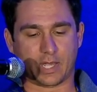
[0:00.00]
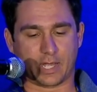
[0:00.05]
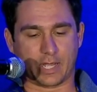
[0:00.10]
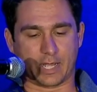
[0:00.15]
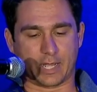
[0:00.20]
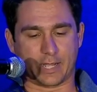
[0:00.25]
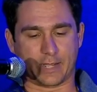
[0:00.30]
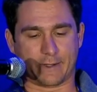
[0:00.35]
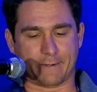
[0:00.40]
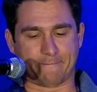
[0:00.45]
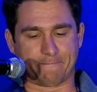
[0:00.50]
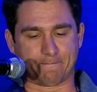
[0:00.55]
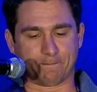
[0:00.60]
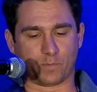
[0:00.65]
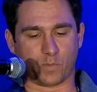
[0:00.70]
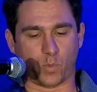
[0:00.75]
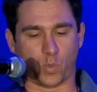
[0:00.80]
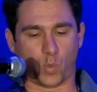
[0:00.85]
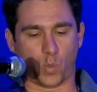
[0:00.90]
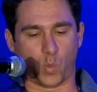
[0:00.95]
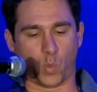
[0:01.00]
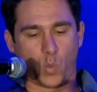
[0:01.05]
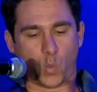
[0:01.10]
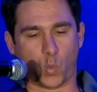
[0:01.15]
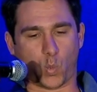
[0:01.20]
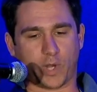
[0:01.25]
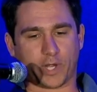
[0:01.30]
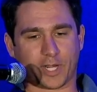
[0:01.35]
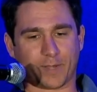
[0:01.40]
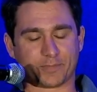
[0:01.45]
Um,
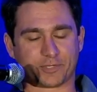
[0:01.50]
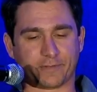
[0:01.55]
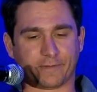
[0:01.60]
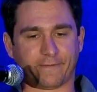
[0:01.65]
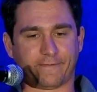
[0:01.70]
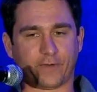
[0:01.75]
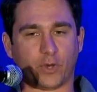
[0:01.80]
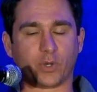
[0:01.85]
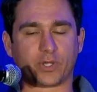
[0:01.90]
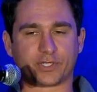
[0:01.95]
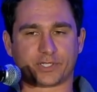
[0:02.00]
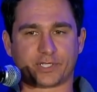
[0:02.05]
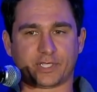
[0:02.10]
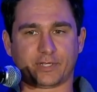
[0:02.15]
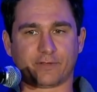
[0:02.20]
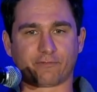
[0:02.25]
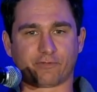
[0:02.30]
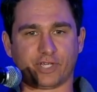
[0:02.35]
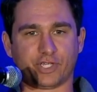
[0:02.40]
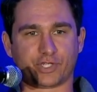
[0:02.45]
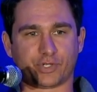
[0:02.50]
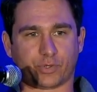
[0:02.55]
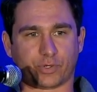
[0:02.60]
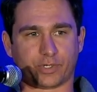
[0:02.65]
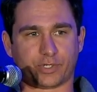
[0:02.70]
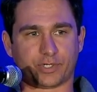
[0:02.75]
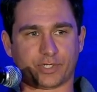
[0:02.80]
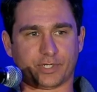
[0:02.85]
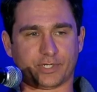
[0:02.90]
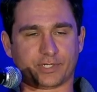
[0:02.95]
when it comes to focusing
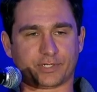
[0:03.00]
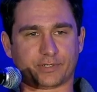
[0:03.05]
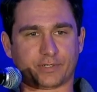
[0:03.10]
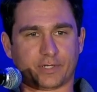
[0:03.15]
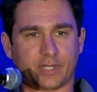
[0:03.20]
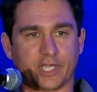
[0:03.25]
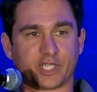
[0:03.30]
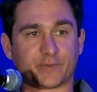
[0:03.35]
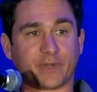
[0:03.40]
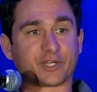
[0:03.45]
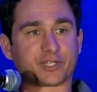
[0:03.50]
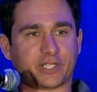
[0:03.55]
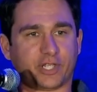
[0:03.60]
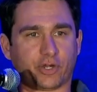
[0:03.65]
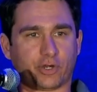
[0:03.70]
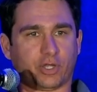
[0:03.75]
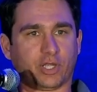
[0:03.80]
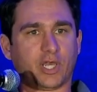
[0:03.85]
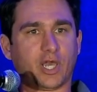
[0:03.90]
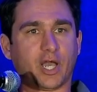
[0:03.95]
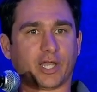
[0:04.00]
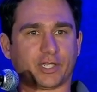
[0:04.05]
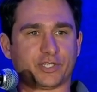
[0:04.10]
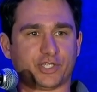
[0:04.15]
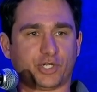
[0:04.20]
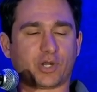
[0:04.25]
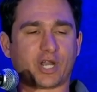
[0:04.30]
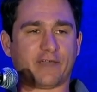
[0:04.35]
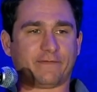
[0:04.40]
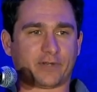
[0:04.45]
resources, especially early on, because
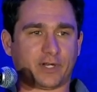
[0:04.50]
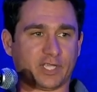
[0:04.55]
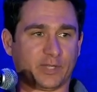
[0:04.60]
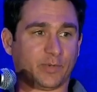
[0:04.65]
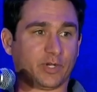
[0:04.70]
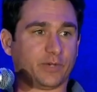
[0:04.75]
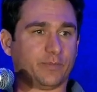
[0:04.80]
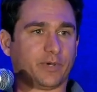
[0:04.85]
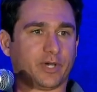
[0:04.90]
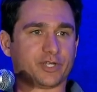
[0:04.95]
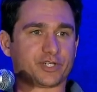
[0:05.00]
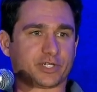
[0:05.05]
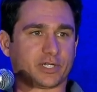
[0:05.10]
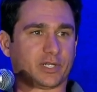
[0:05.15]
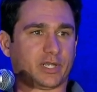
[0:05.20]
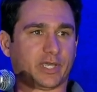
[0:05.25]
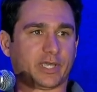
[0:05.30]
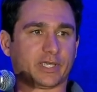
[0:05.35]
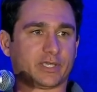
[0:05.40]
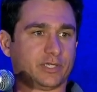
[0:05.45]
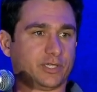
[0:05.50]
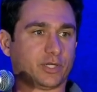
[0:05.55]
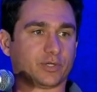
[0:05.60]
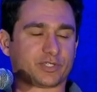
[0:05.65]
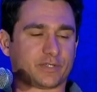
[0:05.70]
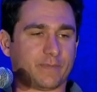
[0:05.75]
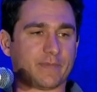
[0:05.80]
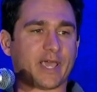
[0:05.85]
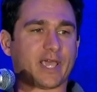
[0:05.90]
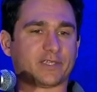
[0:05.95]
you don't have an unlimited budget like you know
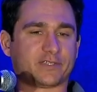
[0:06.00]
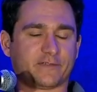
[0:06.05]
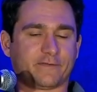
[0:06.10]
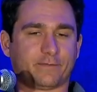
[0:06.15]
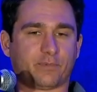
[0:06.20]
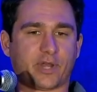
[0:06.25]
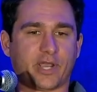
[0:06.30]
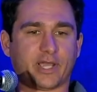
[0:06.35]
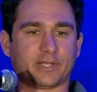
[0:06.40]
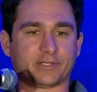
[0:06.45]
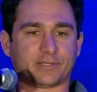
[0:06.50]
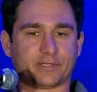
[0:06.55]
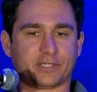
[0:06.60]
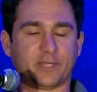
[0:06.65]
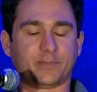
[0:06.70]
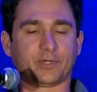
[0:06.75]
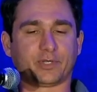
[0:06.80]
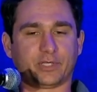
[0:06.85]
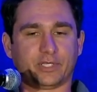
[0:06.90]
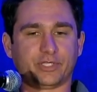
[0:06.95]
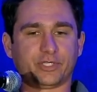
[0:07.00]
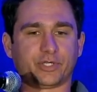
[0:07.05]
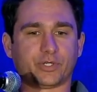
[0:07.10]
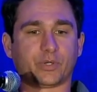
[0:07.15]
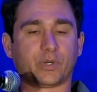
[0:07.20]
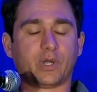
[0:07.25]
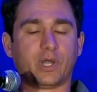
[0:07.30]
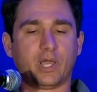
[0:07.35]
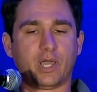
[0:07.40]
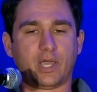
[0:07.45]
some massive brands typically
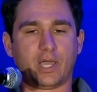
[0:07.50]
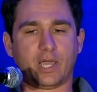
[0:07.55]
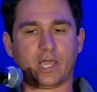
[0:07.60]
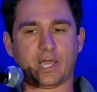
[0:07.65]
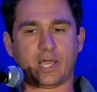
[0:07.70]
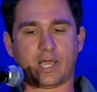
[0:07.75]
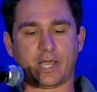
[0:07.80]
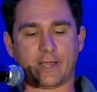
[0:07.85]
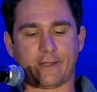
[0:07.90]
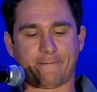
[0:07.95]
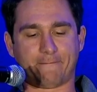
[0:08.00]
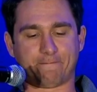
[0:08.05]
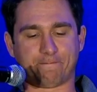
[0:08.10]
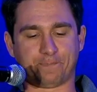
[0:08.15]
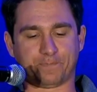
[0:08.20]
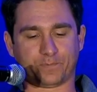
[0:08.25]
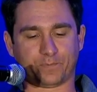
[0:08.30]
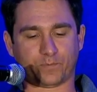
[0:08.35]
do um,